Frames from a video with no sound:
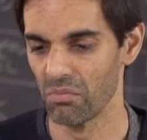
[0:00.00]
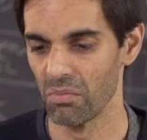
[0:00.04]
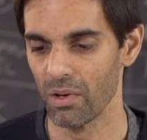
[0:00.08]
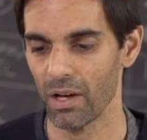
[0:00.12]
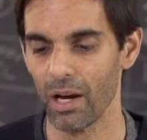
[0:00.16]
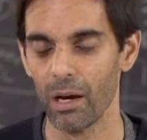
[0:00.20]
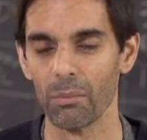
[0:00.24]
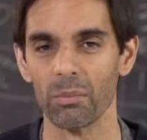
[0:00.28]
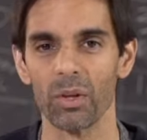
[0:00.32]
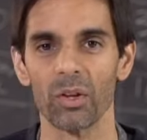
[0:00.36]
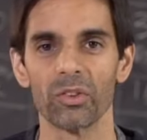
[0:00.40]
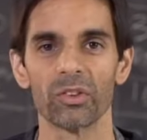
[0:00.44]

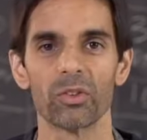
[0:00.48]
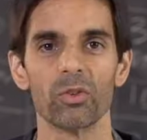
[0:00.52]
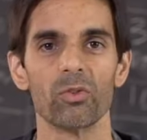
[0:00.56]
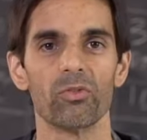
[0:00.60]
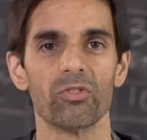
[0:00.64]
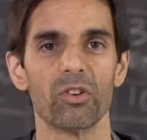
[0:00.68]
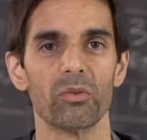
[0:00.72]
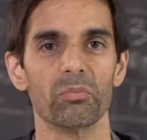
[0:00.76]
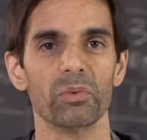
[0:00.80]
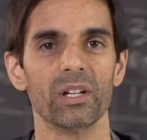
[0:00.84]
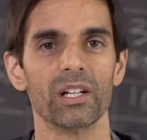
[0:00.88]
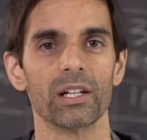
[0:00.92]
I'm not too
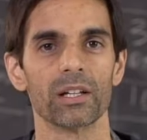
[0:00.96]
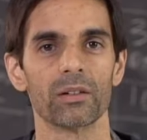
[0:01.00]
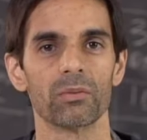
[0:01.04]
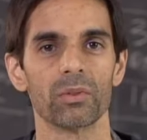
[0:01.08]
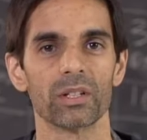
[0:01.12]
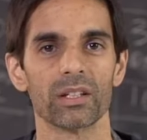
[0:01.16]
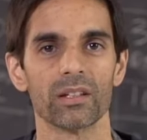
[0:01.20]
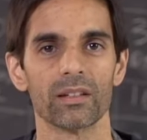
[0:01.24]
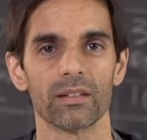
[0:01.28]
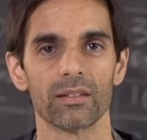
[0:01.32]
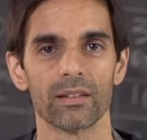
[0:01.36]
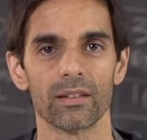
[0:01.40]
familiar
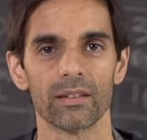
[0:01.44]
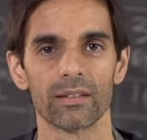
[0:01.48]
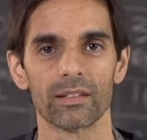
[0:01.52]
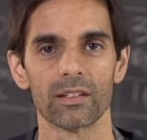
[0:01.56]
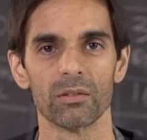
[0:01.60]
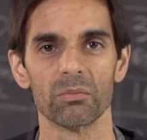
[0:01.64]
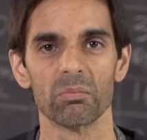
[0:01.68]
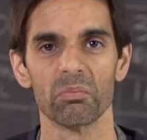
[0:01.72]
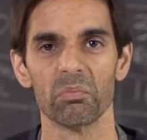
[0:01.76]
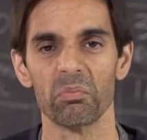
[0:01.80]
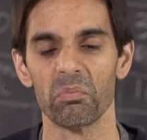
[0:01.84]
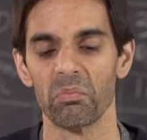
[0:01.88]
with this
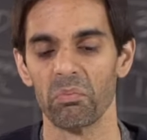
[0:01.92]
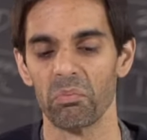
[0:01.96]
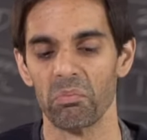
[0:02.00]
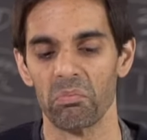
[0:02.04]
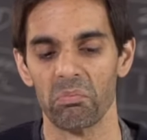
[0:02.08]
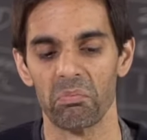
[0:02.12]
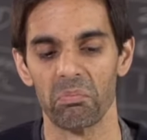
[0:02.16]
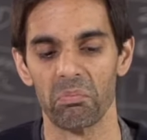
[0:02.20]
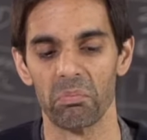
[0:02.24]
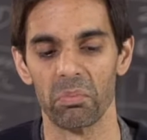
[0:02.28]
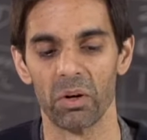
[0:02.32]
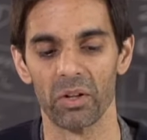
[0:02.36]
system,
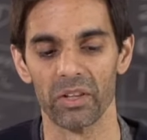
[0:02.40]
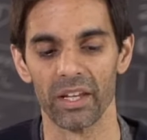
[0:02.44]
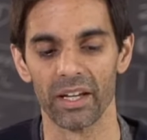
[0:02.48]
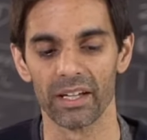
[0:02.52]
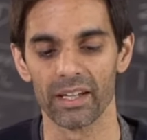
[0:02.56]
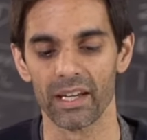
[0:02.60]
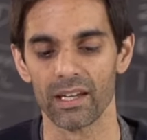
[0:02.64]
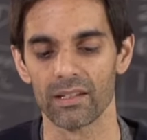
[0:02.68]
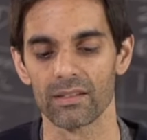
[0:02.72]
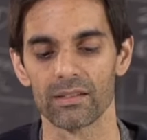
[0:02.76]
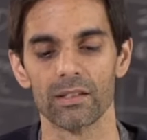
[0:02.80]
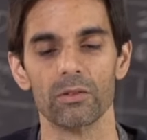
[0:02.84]
but I
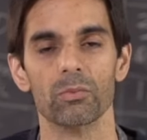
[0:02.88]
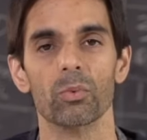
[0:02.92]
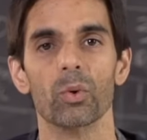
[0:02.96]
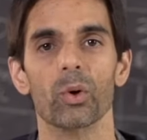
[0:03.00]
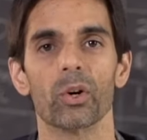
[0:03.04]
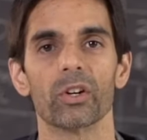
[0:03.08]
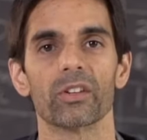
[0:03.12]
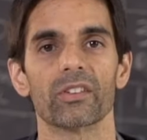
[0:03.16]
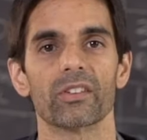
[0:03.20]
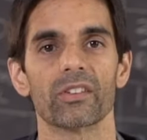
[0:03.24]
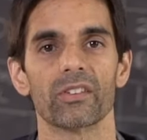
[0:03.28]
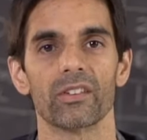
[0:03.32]
guess it
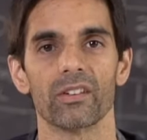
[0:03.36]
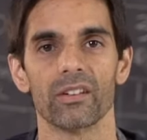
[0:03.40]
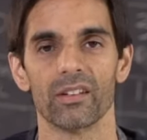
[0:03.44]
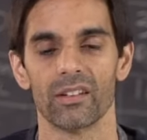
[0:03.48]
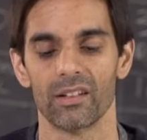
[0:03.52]
works.